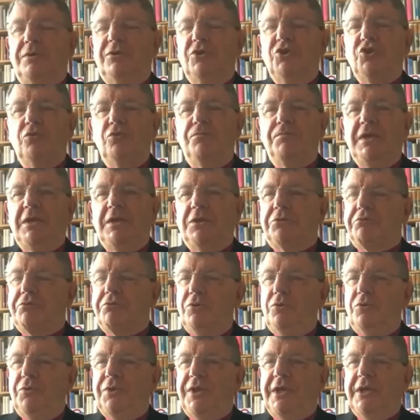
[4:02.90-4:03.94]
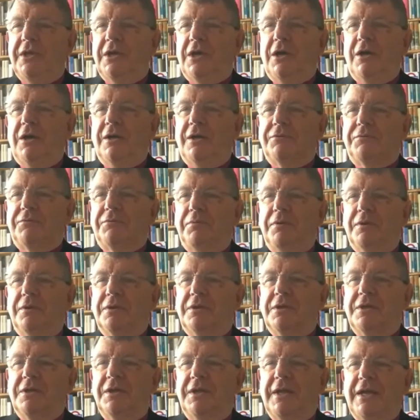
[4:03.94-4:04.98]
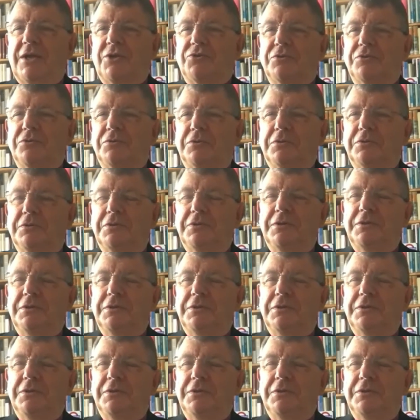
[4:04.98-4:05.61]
did you meet through the art connection? Or?